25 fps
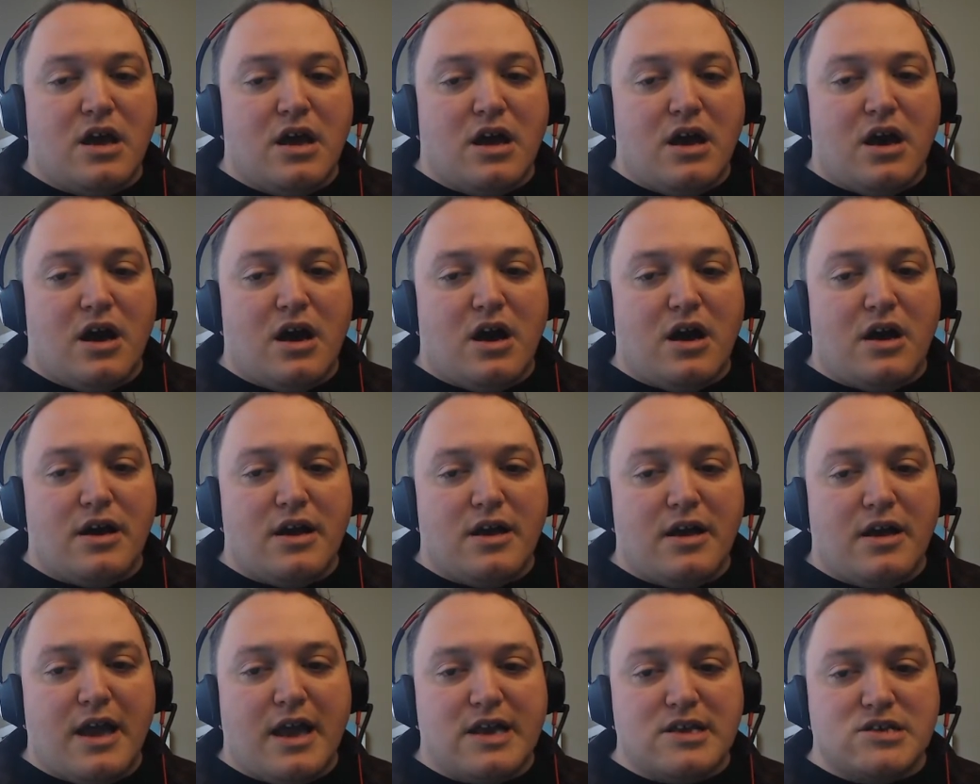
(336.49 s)

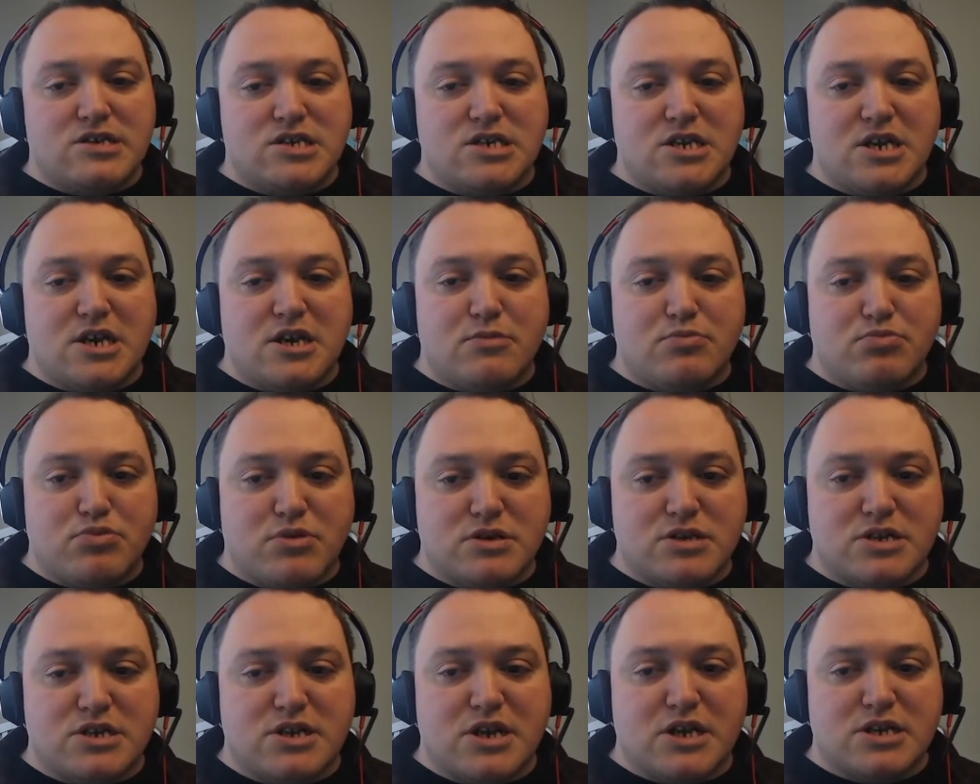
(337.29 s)
AC
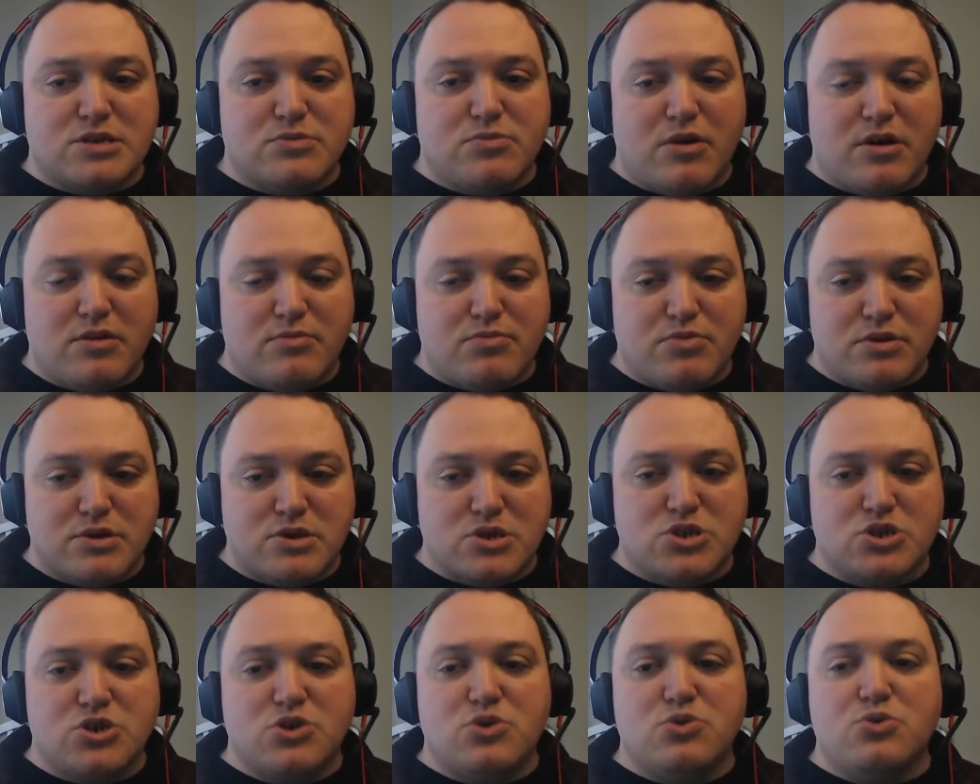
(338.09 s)
plus a Dex mod plus
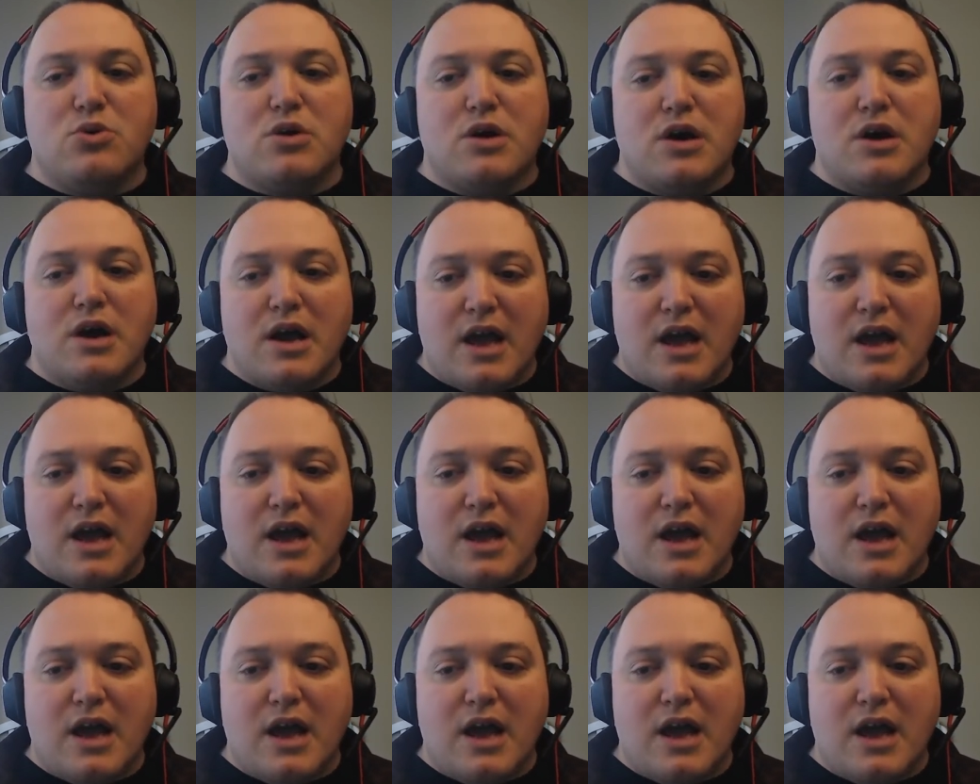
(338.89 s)
2,